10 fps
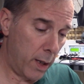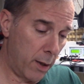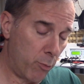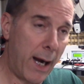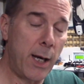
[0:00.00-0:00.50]

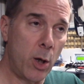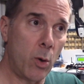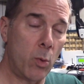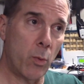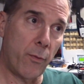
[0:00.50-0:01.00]
A
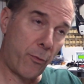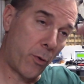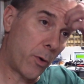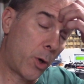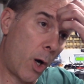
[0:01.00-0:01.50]
radio
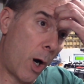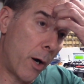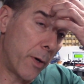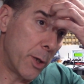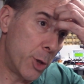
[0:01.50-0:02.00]
for a
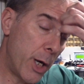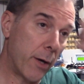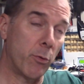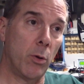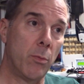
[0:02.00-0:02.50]
car in
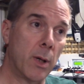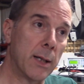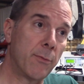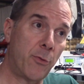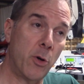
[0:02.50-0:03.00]
general,
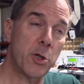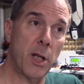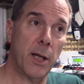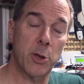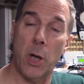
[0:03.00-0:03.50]
first
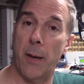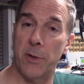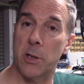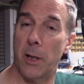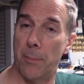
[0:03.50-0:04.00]
thing is
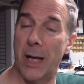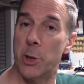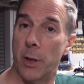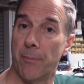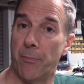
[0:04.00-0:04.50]
obviously a
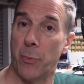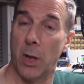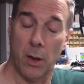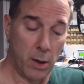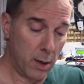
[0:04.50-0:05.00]
budget.
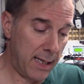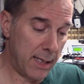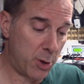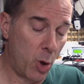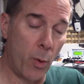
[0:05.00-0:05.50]

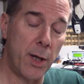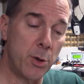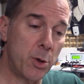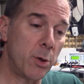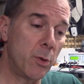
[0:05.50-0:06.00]
It's going
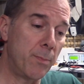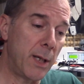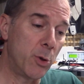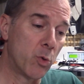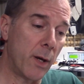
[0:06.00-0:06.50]
to
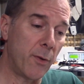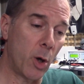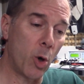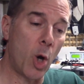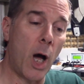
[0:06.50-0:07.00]
be driven
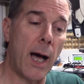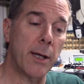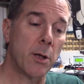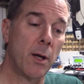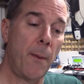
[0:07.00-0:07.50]
a
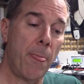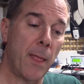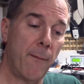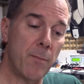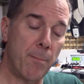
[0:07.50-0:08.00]
lot
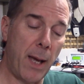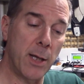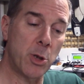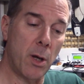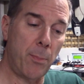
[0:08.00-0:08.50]

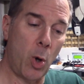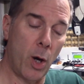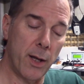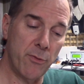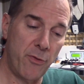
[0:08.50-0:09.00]
based
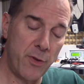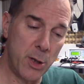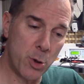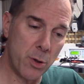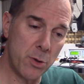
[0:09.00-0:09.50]
upon
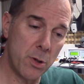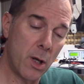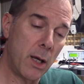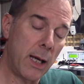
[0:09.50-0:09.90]
features.